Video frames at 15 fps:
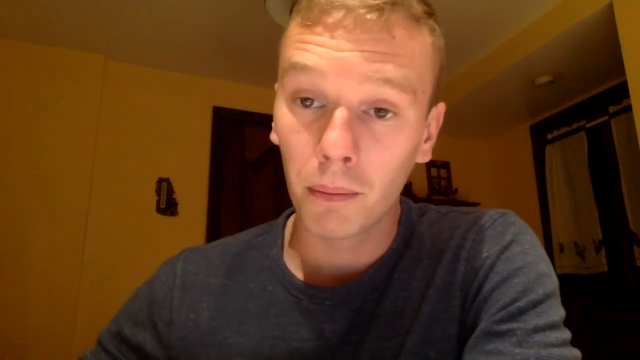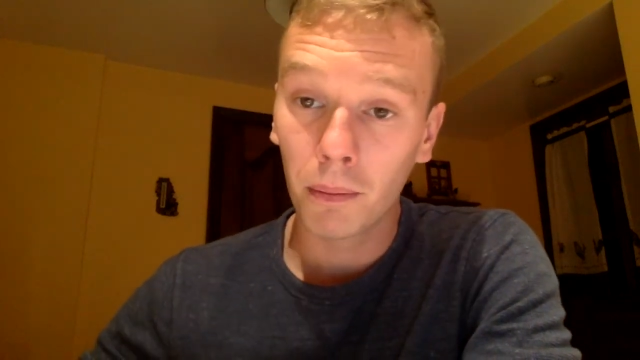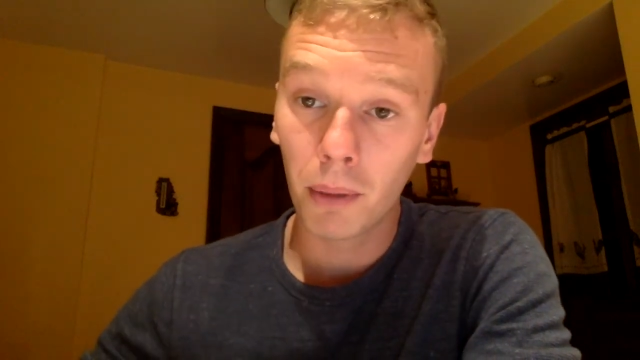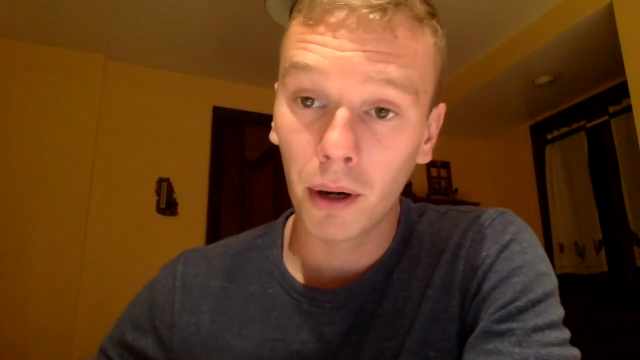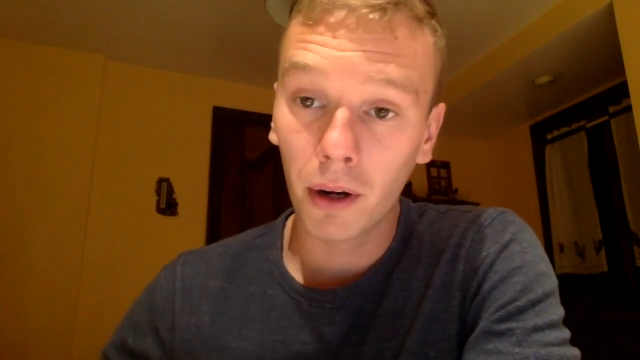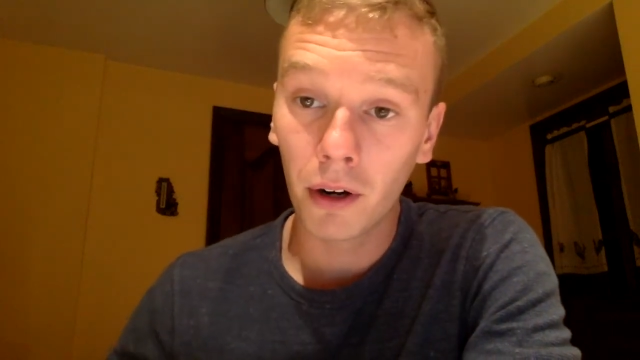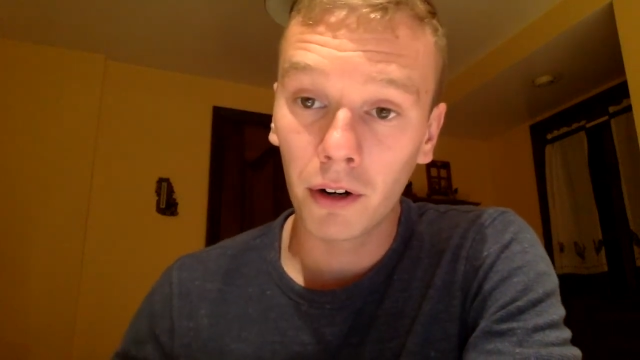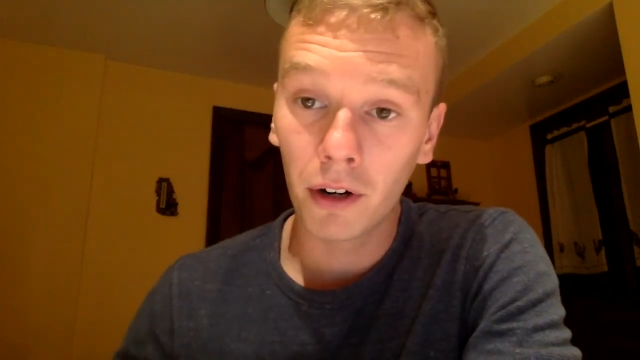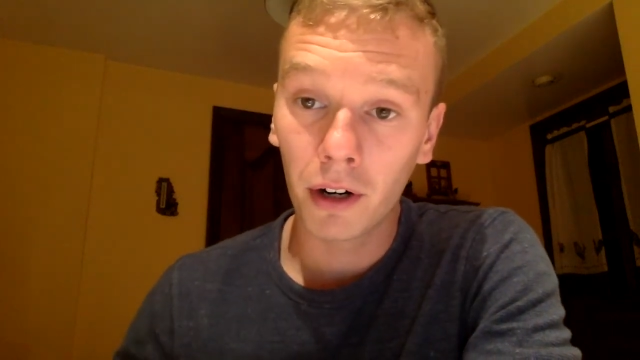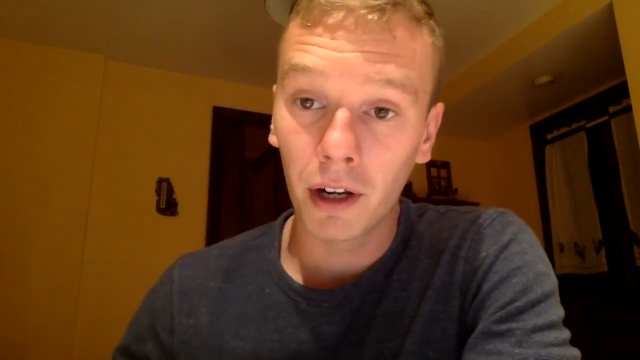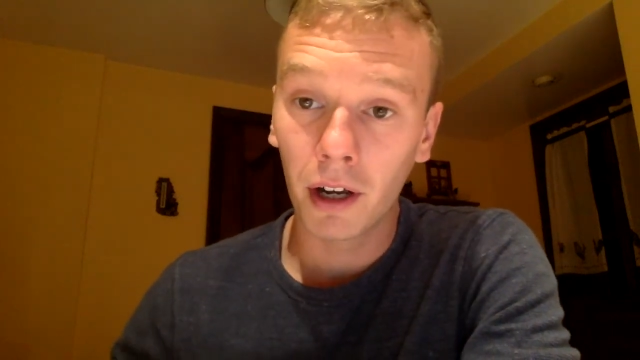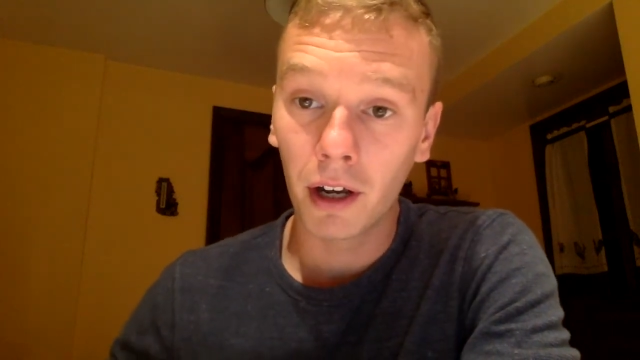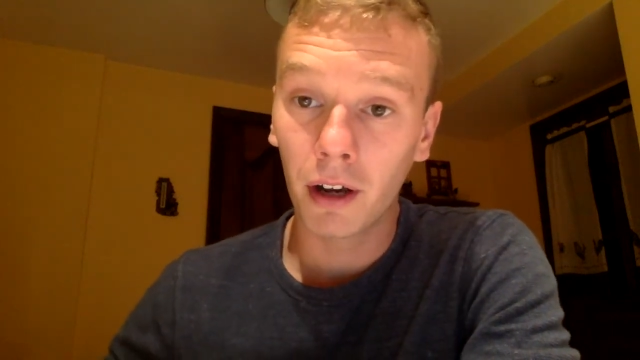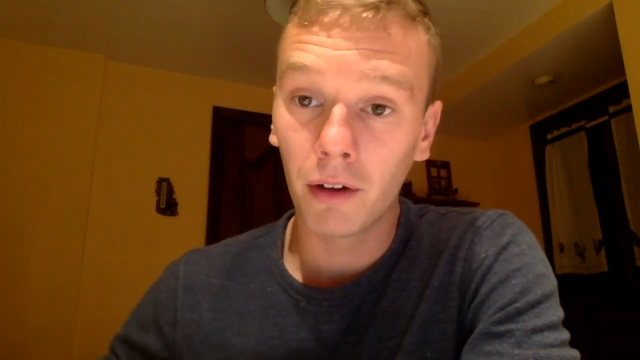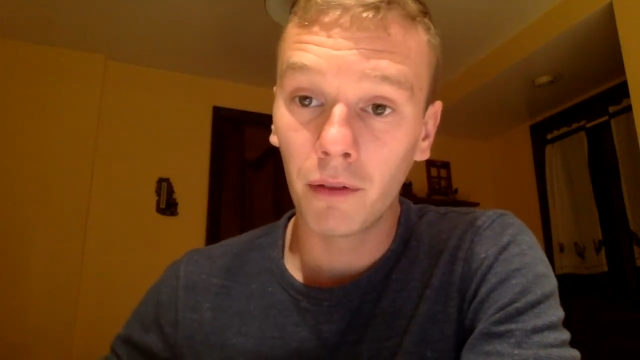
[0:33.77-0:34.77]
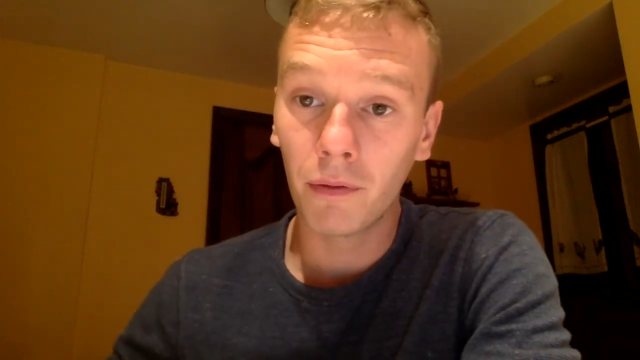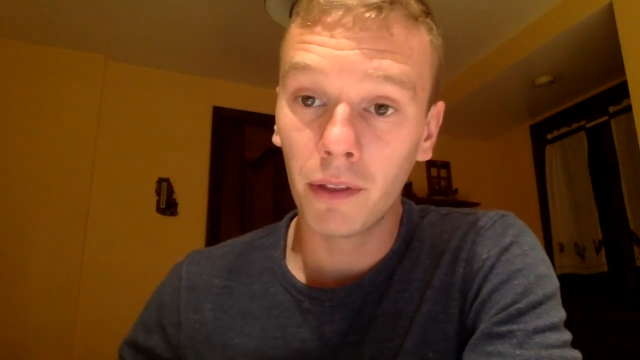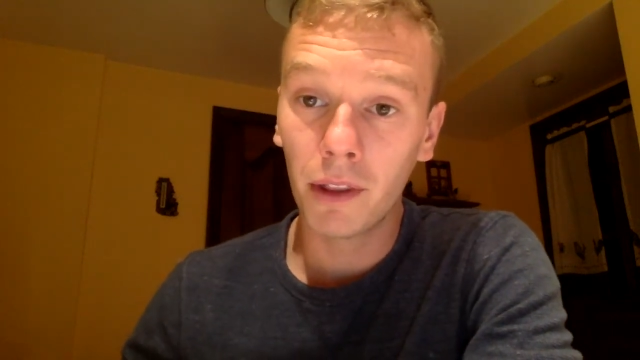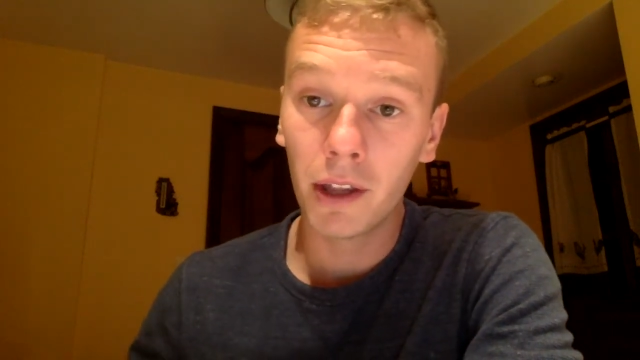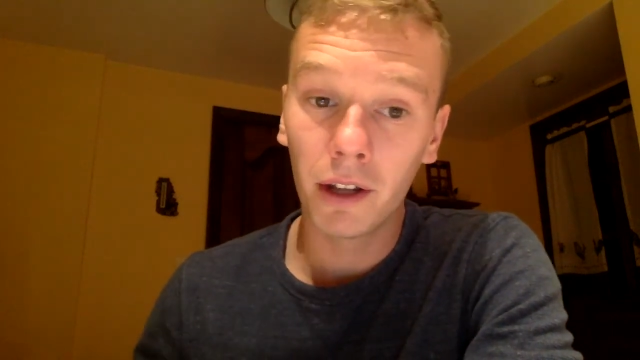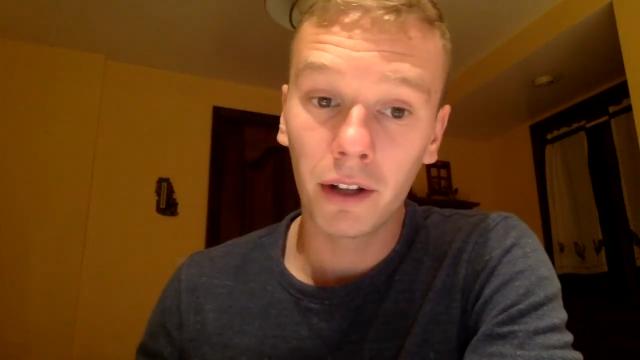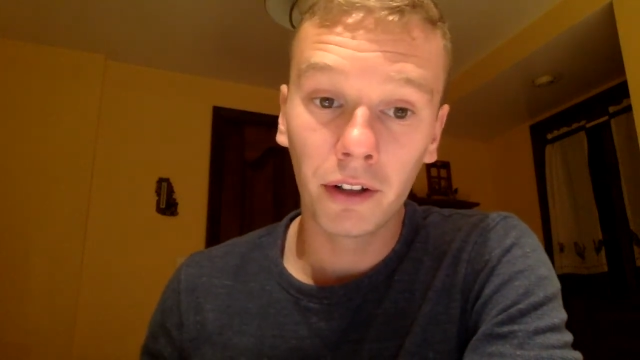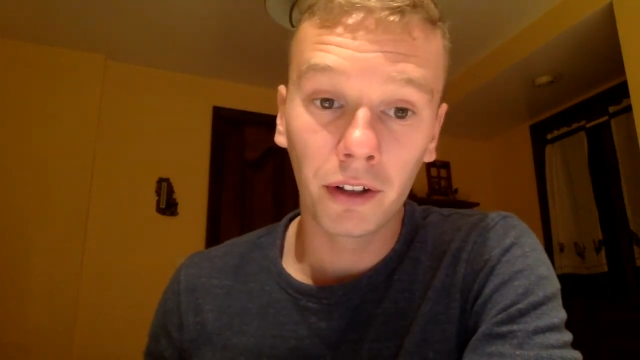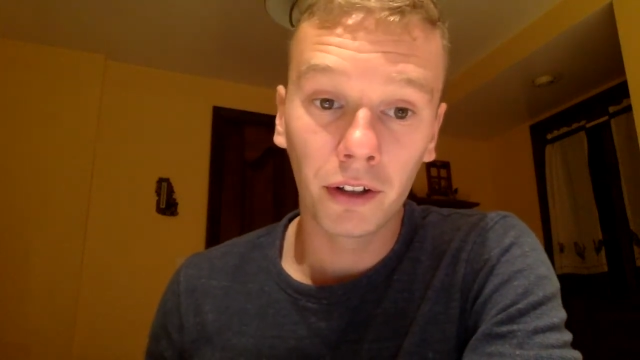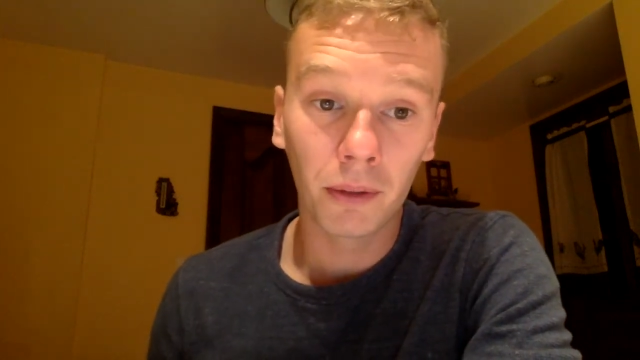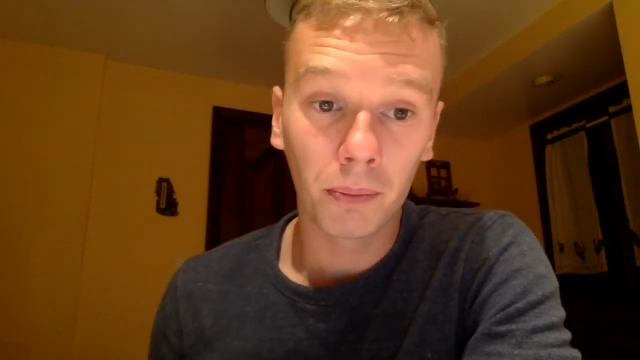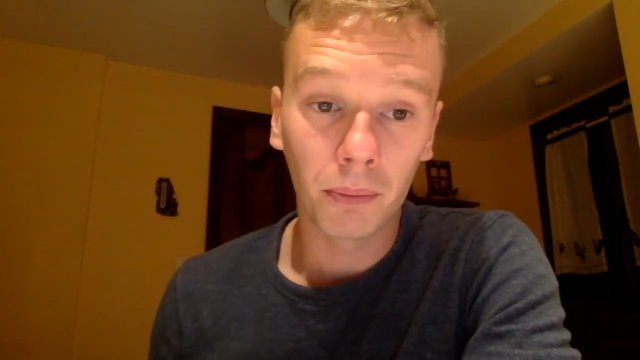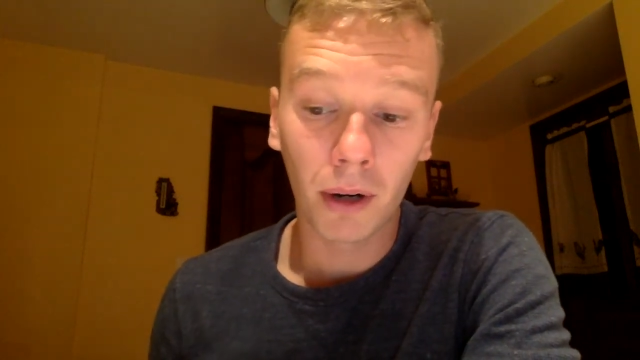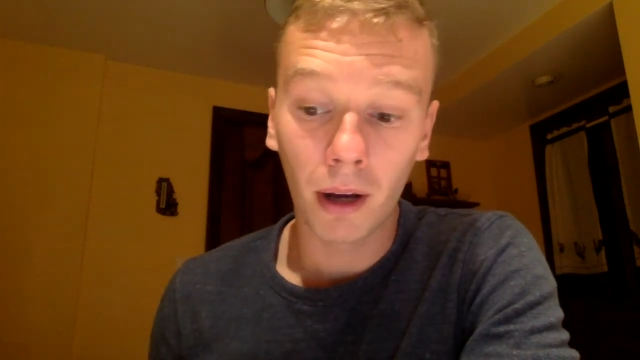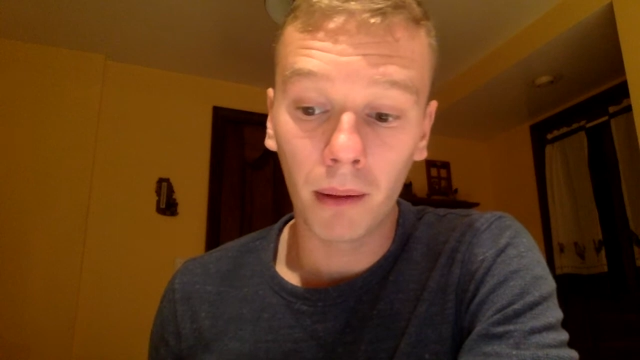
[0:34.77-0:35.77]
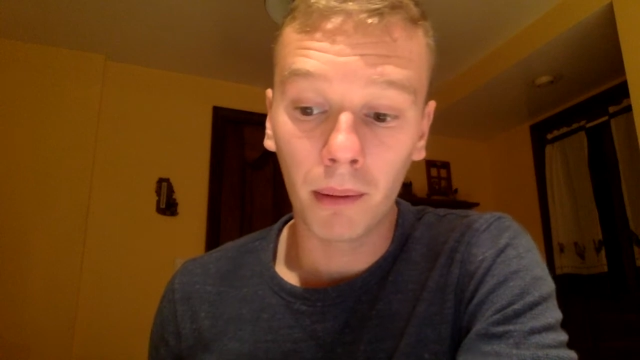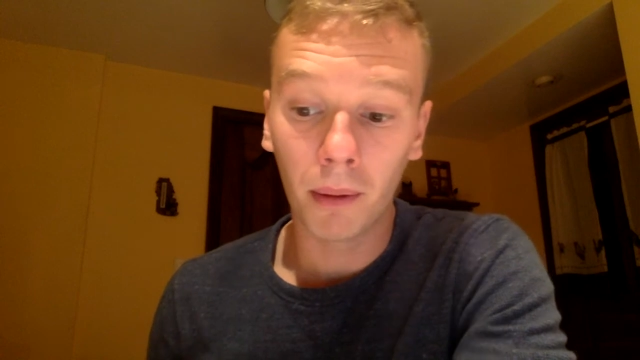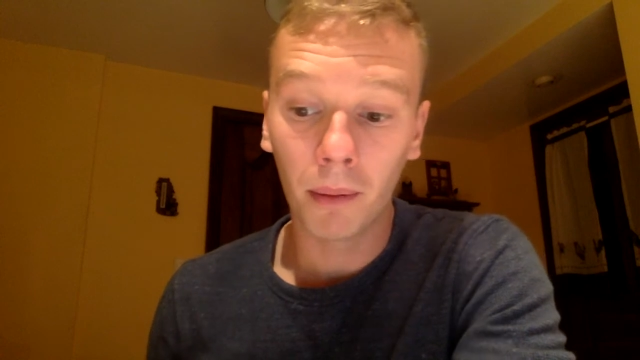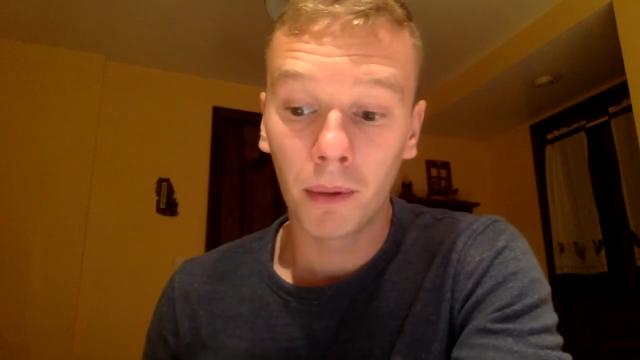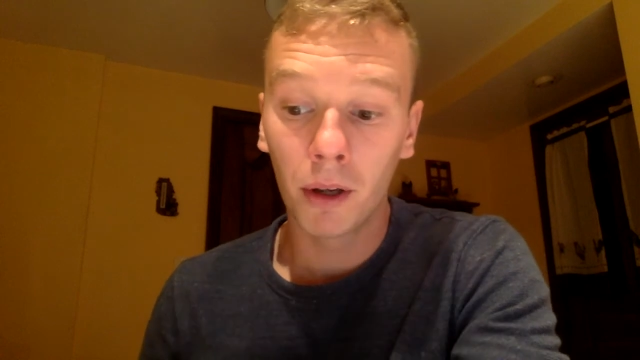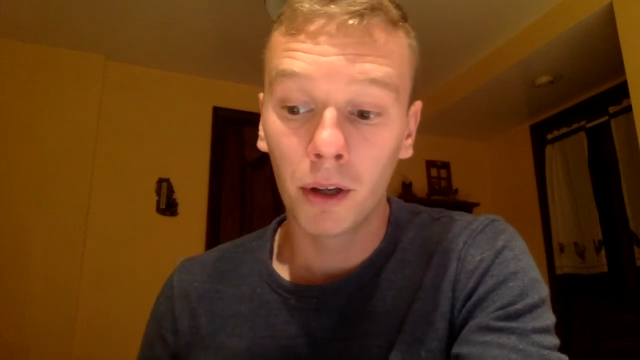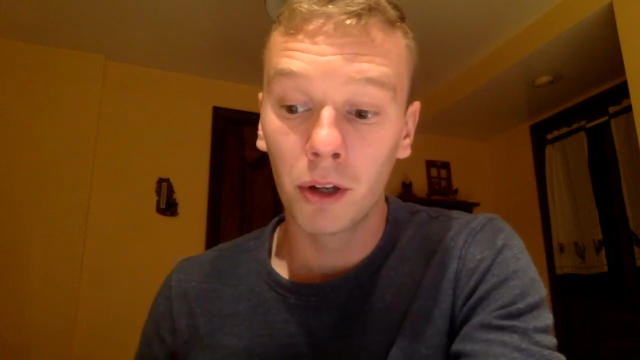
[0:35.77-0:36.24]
part of this problem,